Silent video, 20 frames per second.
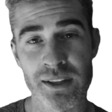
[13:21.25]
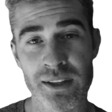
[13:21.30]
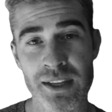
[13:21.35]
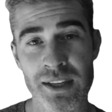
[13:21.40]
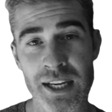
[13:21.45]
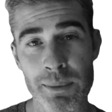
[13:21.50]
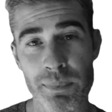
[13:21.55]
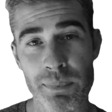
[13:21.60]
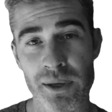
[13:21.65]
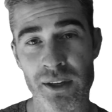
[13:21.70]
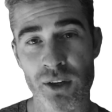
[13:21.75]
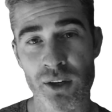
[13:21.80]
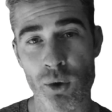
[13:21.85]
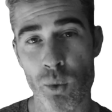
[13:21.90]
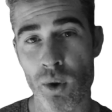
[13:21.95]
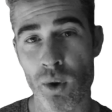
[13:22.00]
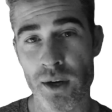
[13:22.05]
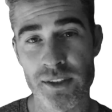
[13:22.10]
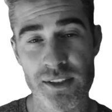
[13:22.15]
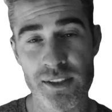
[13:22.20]
keeping
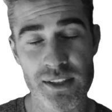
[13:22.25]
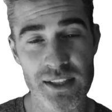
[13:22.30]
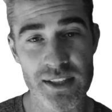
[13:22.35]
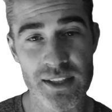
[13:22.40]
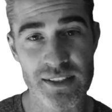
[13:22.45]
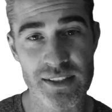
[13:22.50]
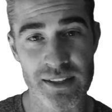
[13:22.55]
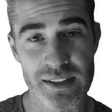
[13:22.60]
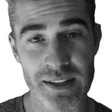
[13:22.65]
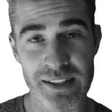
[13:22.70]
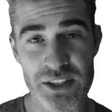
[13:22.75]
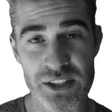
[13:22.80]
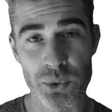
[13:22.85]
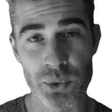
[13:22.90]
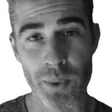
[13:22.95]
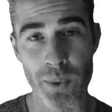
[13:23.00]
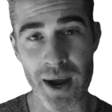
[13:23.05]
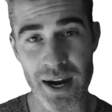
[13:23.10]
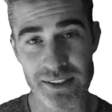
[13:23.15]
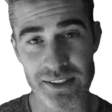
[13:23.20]
quantities and
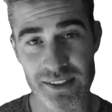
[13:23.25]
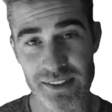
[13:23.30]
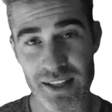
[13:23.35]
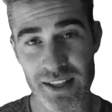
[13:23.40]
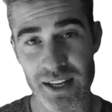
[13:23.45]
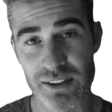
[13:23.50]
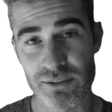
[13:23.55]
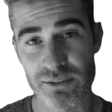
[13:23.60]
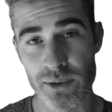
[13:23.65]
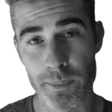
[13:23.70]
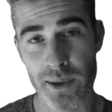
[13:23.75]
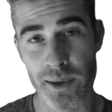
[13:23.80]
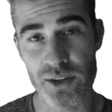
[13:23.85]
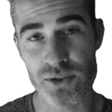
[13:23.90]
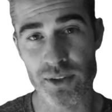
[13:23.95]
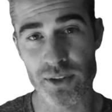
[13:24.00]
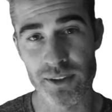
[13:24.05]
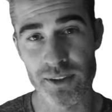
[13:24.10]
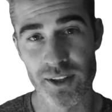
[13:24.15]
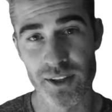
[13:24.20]
extracting that
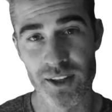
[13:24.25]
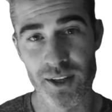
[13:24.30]
information,